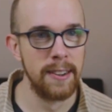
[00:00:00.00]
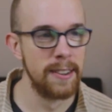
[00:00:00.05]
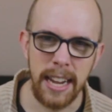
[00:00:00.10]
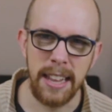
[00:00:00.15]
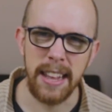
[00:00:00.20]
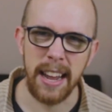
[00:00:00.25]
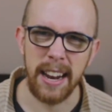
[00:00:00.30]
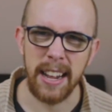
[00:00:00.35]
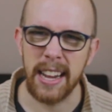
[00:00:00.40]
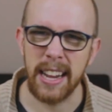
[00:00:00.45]

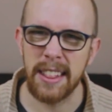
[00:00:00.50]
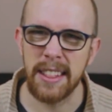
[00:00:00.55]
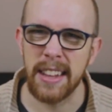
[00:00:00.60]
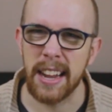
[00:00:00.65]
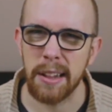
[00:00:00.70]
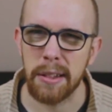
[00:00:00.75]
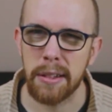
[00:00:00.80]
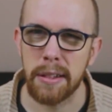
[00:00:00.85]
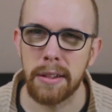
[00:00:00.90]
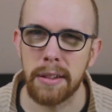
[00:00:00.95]
Isn't
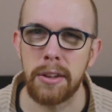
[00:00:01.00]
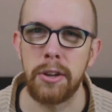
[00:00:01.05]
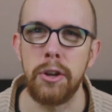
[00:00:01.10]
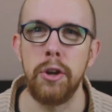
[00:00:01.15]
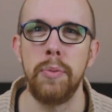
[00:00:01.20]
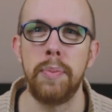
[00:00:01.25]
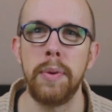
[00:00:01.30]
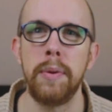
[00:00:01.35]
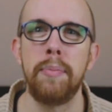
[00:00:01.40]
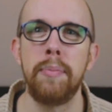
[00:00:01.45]
that a
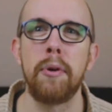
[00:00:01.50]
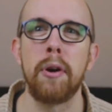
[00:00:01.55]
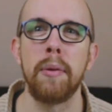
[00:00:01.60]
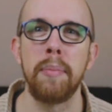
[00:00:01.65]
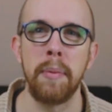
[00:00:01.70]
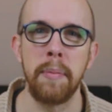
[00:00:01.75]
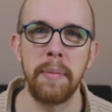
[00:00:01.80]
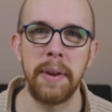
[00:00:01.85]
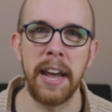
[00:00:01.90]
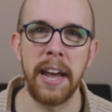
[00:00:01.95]
stupid
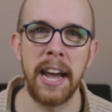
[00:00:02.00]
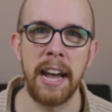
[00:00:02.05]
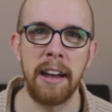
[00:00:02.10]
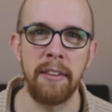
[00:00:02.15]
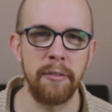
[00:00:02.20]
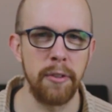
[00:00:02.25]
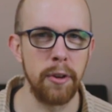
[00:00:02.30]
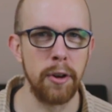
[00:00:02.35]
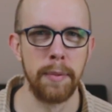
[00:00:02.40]
problem to have?